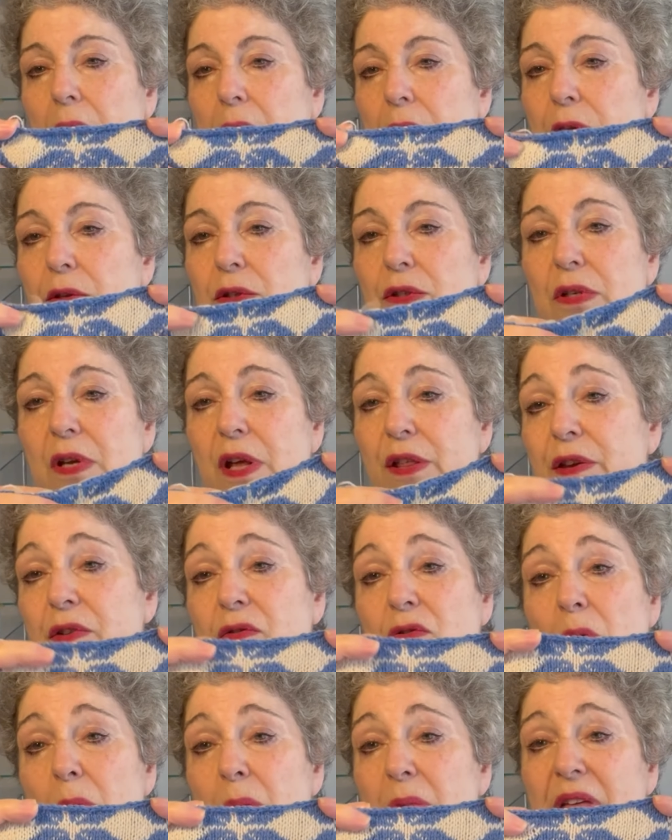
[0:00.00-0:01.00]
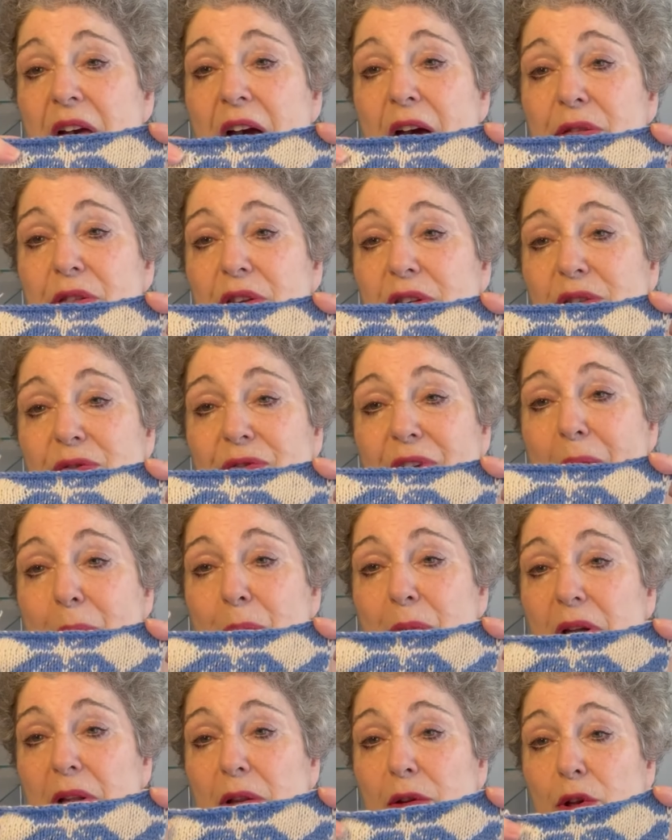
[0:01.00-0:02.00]
there's nothing wrong with how this
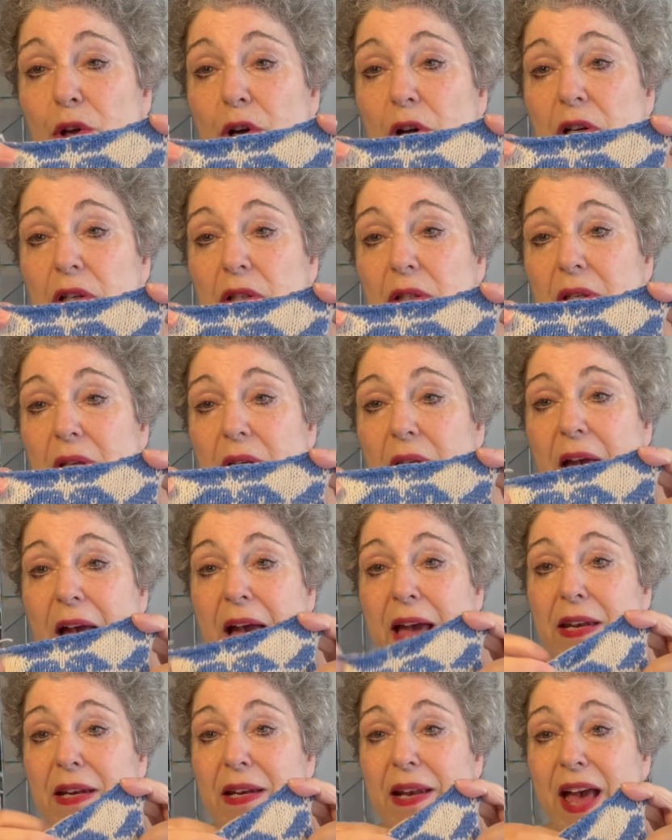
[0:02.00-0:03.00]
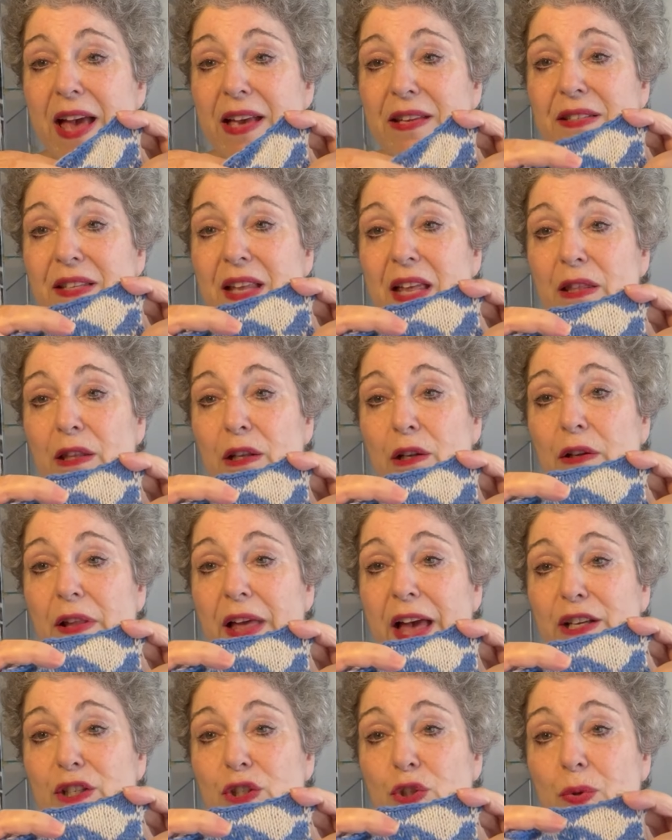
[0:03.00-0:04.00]
fabric looked, and it has that little
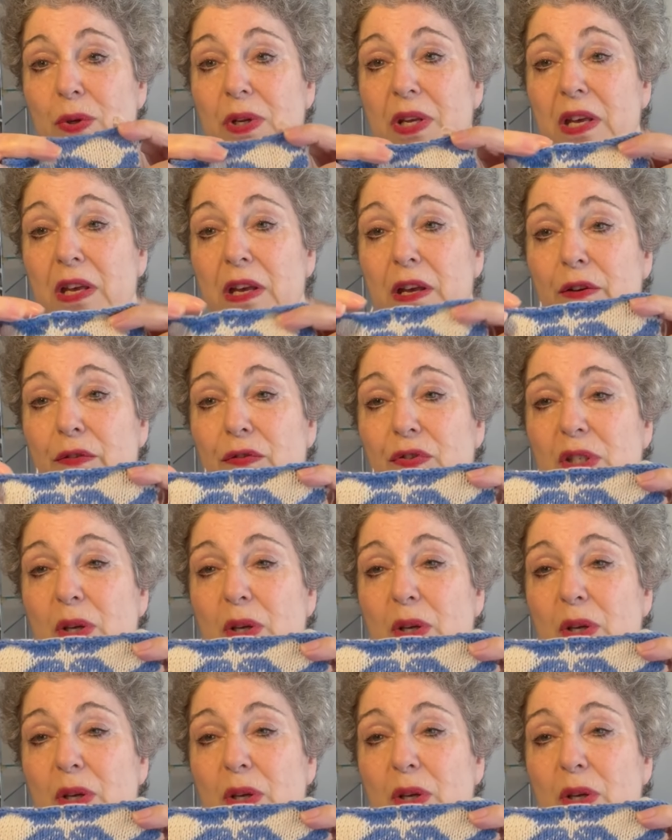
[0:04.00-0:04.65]
extra give.